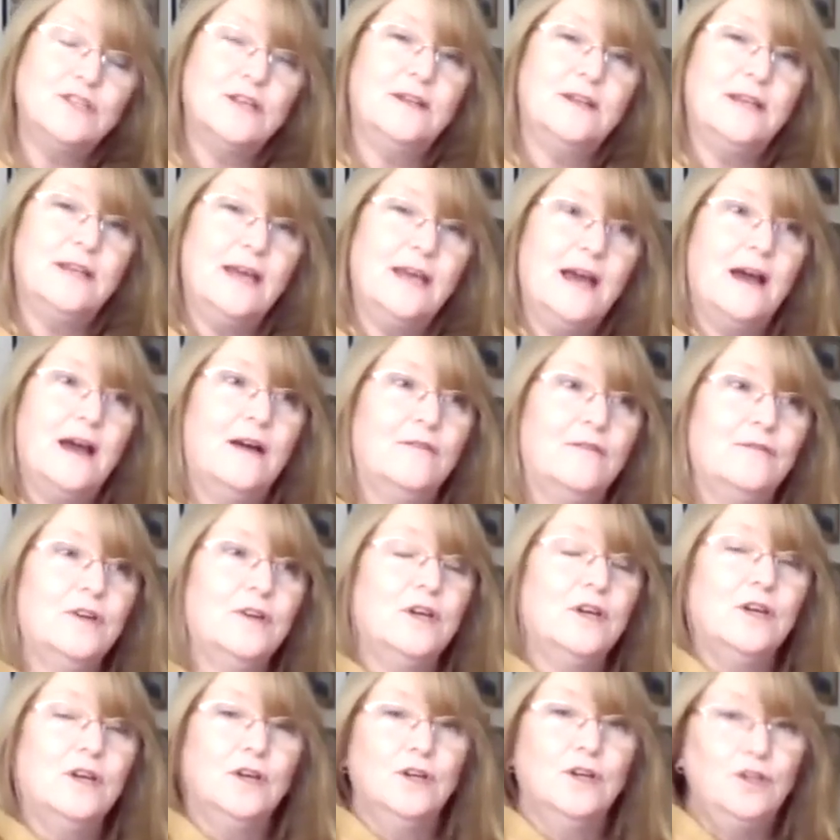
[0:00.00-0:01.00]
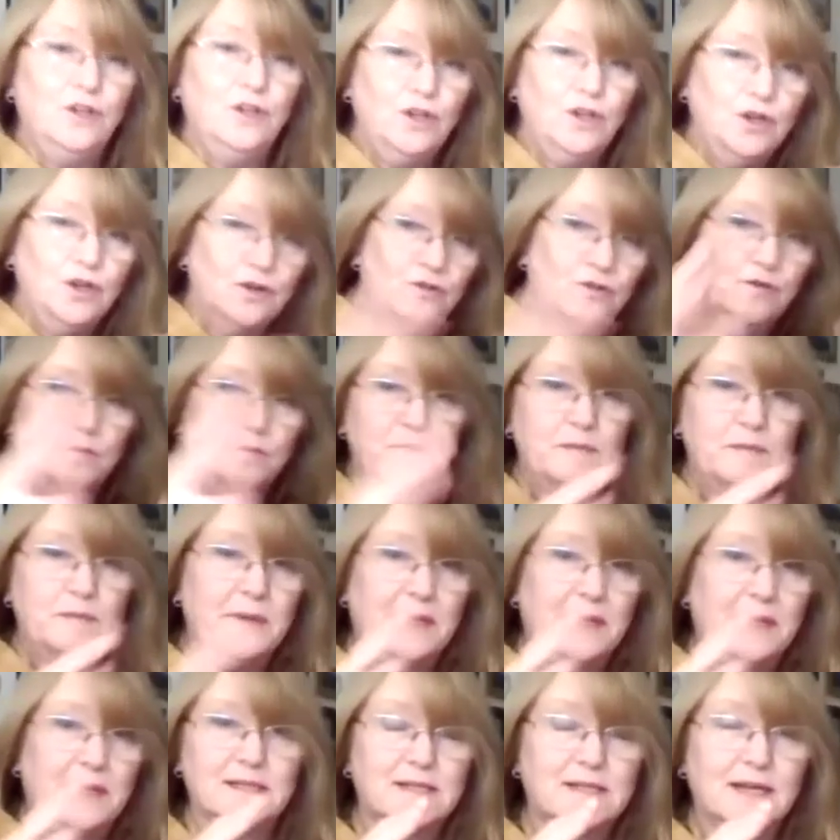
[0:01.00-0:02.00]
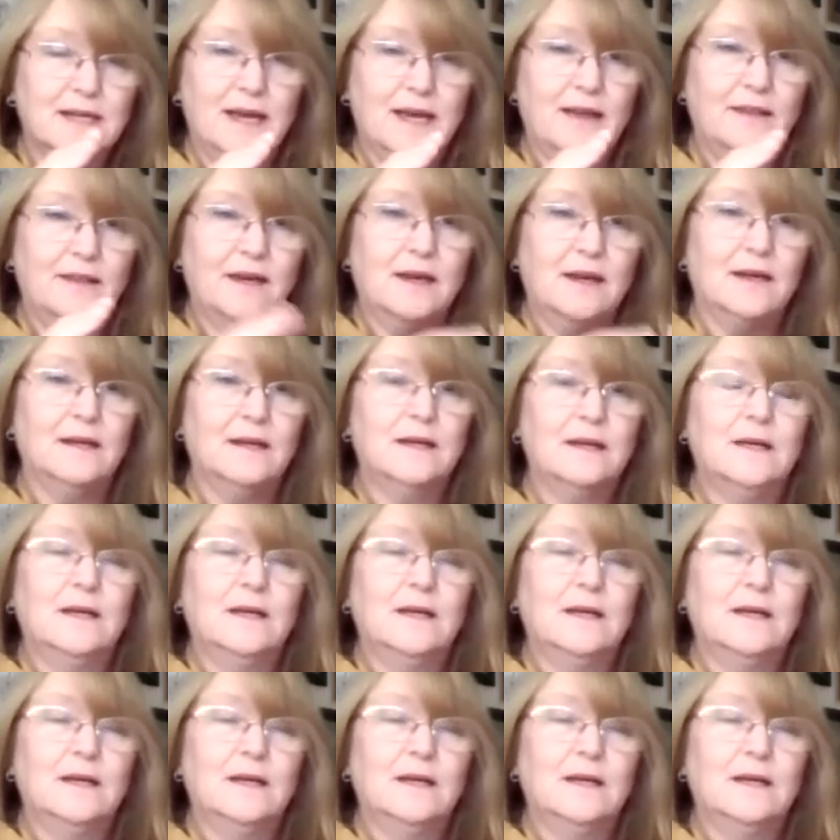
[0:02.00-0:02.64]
and they have year groups mixed together.